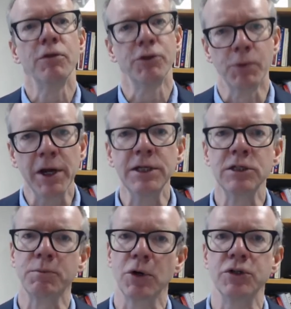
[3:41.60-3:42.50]
The ratings
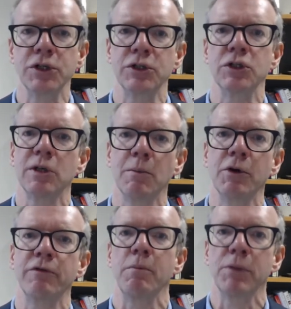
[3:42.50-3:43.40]
process is somewhat
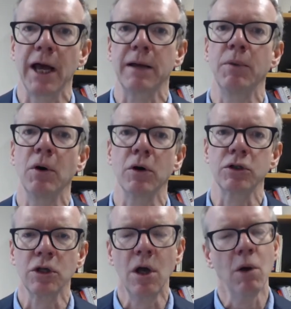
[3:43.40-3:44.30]
of a black
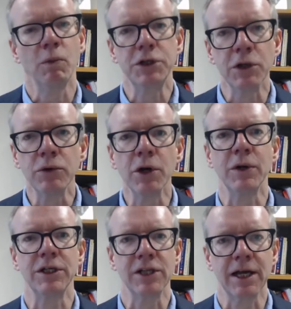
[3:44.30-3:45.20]
box. We don't know
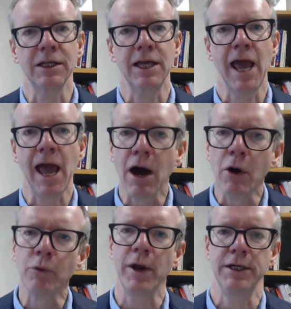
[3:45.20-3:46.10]
exactly how
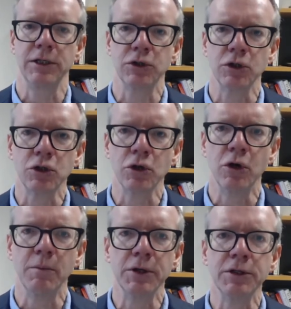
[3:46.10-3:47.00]
ratings are
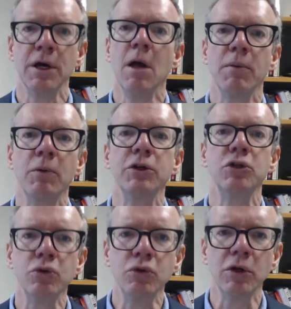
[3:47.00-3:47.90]
determined, but we
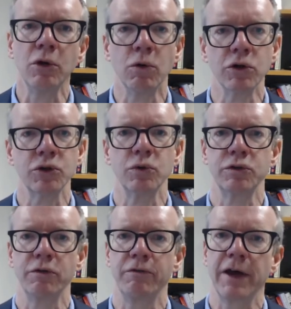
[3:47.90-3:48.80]
do know what sorts
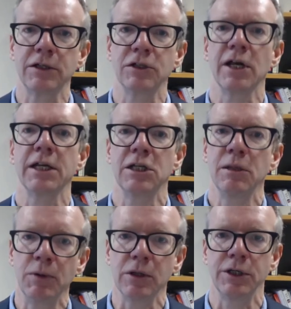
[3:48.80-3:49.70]
of factors are
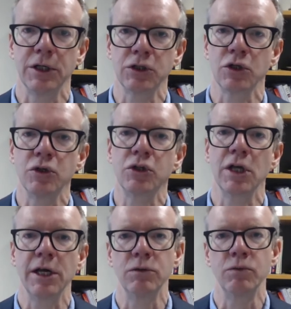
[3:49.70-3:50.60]
typically
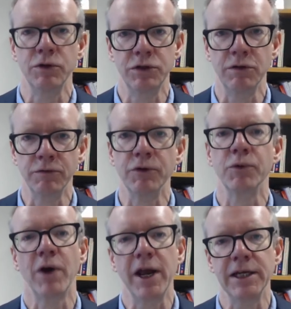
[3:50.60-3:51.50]
associated with different
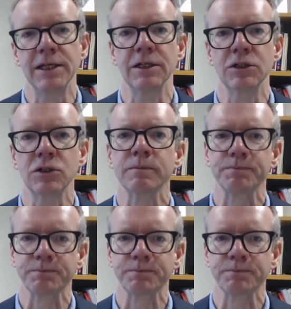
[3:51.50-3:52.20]
ratings.